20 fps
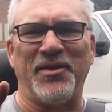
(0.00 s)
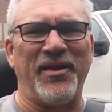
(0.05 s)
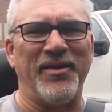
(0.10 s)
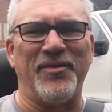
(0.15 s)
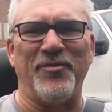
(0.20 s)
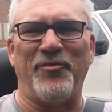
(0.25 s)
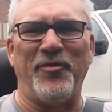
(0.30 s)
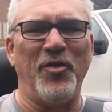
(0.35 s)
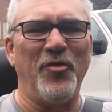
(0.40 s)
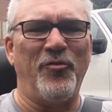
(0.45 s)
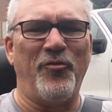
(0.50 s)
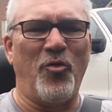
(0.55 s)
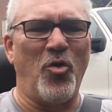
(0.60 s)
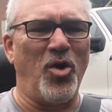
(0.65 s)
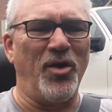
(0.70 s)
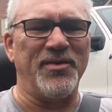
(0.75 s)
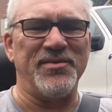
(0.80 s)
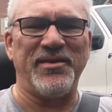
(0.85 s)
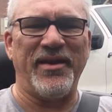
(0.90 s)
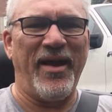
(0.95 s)
to get the feel
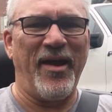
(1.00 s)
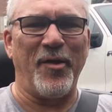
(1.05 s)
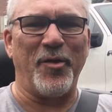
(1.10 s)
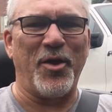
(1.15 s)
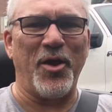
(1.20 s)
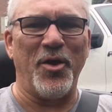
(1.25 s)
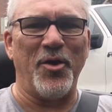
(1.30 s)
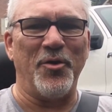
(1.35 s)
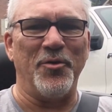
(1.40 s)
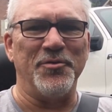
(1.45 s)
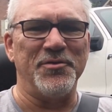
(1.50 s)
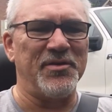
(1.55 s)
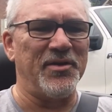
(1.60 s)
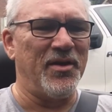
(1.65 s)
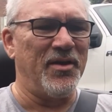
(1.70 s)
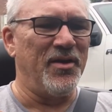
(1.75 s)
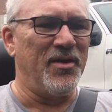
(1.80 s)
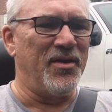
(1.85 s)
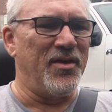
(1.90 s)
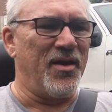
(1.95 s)
for it, see how it goes.
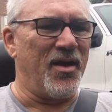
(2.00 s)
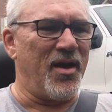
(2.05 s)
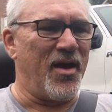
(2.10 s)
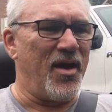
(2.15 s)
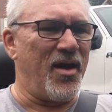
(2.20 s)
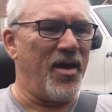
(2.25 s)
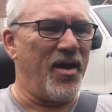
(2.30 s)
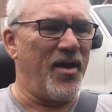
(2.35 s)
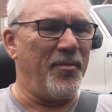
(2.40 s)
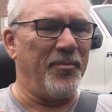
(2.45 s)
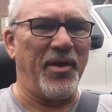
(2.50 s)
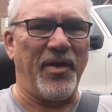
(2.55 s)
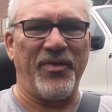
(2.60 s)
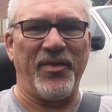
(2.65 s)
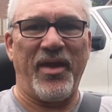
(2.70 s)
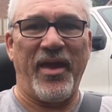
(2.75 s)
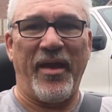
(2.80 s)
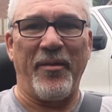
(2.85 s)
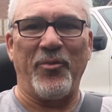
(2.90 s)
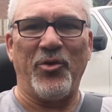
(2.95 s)
Got
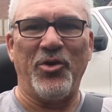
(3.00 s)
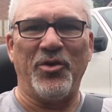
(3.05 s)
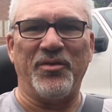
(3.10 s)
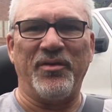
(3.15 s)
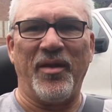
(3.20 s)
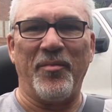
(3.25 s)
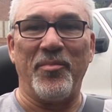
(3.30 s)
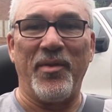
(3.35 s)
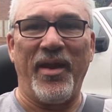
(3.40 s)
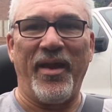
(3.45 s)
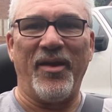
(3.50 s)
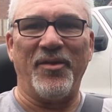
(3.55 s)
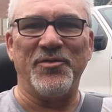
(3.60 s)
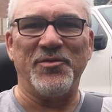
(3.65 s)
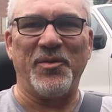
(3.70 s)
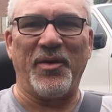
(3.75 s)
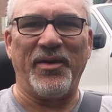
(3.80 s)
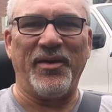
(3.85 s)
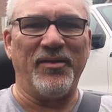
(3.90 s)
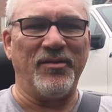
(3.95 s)
the camera hooked up now
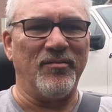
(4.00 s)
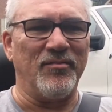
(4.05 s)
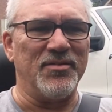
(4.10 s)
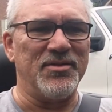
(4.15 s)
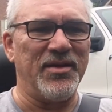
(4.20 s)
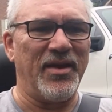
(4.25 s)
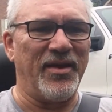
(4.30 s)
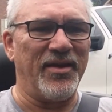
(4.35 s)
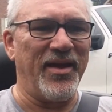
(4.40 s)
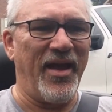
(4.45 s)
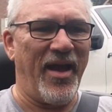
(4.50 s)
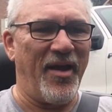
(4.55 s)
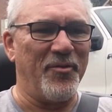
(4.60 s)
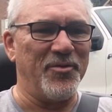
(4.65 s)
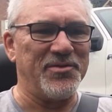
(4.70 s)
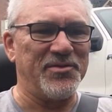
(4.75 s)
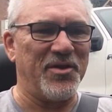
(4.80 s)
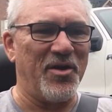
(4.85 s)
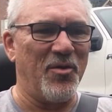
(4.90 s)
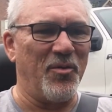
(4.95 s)
so I can tell you how
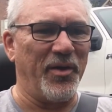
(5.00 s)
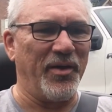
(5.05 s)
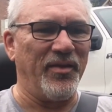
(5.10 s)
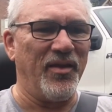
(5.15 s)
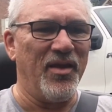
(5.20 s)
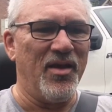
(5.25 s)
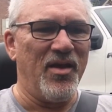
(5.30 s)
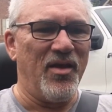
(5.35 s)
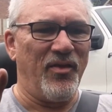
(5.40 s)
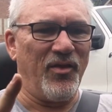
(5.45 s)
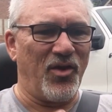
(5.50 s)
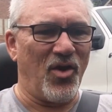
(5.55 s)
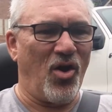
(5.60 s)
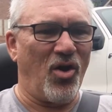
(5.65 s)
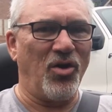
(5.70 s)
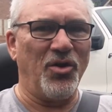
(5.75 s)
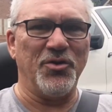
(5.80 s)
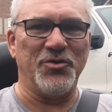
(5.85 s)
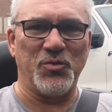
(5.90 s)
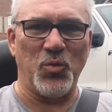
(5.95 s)
it's going. The
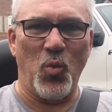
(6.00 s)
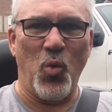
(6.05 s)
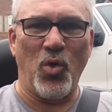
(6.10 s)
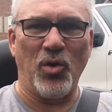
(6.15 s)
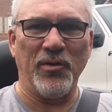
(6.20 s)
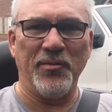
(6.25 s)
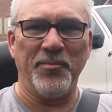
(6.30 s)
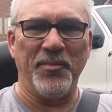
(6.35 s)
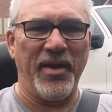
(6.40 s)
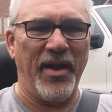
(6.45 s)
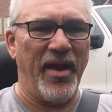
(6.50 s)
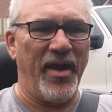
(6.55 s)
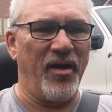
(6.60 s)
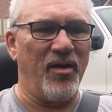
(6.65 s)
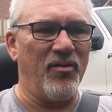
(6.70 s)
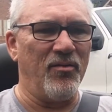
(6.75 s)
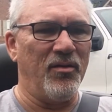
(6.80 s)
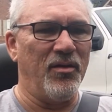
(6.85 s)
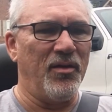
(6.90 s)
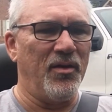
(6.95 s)
car is warm
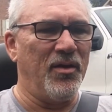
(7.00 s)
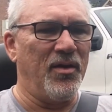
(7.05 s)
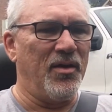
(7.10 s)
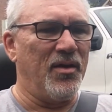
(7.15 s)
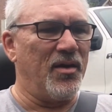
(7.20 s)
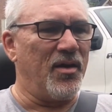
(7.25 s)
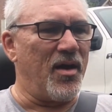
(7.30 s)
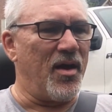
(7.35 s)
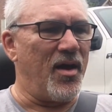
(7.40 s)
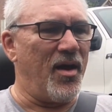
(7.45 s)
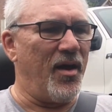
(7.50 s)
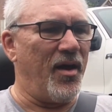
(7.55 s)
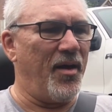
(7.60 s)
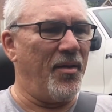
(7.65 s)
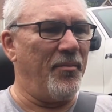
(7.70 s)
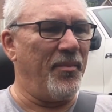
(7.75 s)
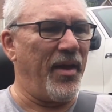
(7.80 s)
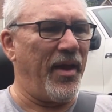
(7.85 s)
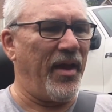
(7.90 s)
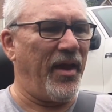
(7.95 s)
now,
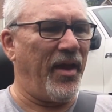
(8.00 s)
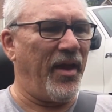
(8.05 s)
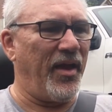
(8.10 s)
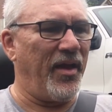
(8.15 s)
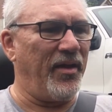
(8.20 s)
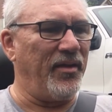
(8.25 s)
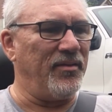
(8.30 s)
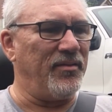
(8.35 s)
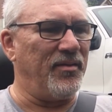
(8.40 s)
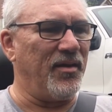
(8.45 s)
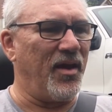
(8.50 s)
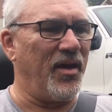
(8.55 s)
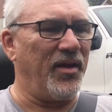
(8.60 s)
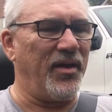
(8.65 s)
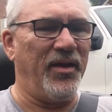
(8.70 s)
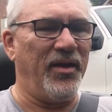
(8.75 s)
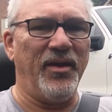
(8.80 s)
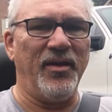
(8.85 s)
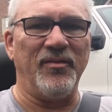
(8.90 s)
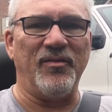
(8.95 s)
and
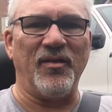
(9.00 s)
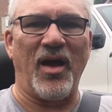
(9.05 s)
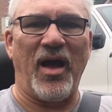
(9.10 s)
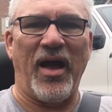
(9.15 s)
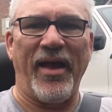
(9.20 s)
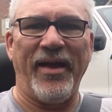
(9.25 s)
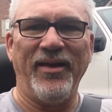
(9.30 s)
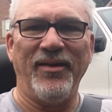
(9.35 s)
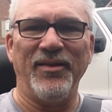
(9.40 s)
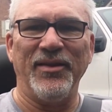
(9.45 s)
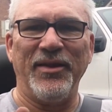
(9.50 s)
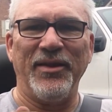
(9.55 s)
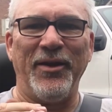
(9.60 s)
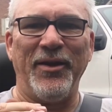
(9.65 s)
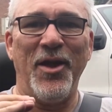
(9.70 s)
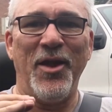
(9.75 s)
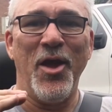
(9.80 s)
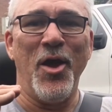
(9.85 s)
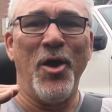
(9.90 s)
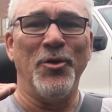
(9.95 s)
it is
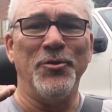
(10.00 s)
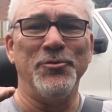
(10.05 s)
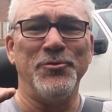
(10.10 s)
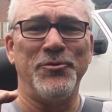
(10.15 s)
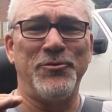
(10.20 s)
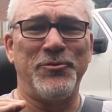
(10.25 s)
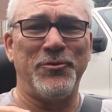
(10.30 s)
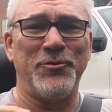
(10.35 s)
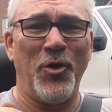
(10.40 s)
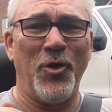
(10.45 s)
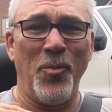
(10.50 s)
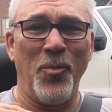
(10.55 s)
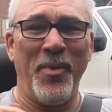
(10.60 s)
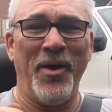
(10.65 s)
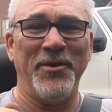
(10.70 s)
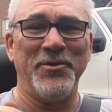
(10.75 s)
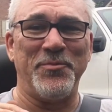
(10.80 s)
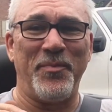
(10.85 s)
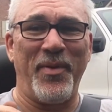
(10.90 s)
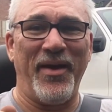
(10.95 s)
idling so
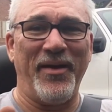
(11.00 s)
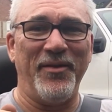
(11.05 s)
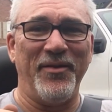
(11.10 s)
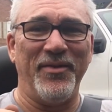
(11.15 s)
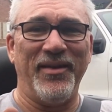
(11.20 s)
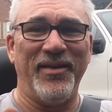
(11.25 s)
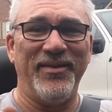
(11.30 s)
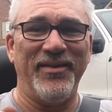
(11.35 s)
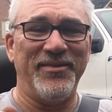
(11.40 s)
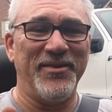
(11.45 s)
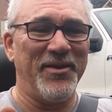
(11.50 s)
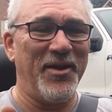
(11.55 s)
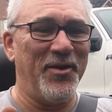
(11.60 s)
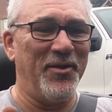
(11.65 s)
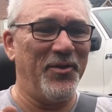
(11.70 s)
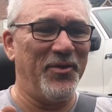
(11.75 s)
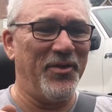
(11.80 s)
much better than it did